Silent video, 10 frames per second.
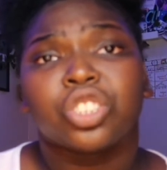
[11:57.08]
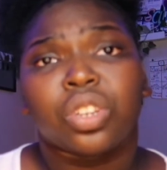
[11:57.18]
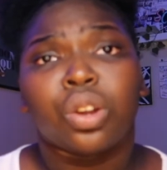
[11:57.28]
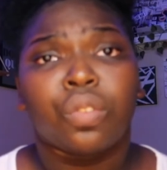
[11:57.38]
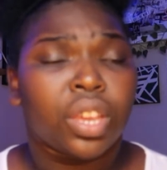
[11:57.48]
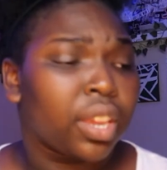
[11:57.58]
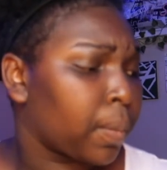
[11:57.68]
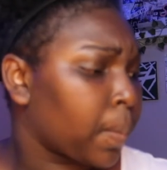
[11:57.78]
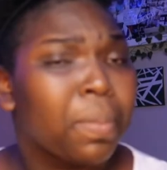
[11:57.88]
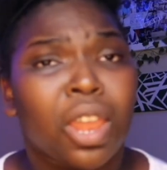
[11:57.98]
straight over here.
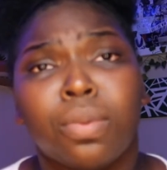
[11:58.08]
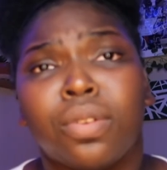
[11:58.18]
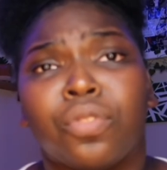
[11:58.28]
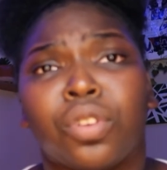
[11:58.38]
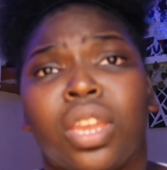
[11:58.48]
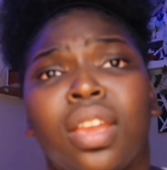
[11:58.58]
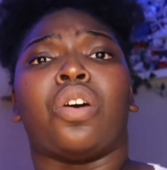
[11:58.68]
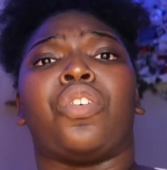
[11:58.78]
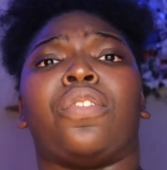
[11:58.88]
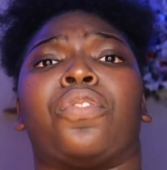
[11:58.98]
Paraben free, sulfate